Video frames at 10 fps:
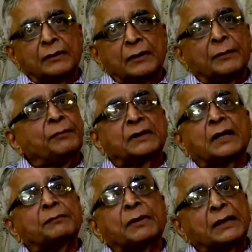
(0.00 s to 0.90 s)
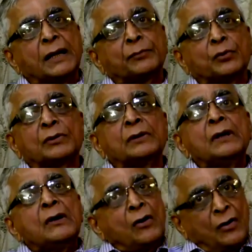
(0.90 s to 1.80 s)
Ambarnath, Badlapur
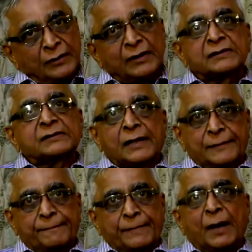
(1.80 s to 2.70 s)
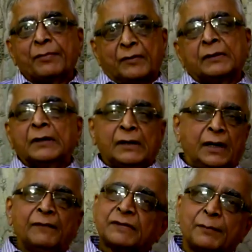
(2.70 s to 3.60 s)
on this side.
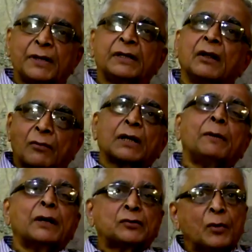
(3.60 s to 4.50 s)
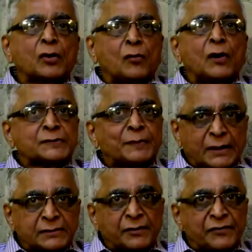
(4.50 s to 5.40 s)
If somebody in Aurangabad tomorrow wants
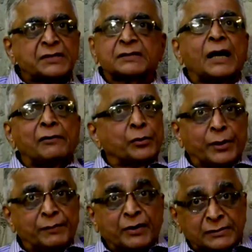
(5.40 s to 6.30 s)
my services, I will do it, because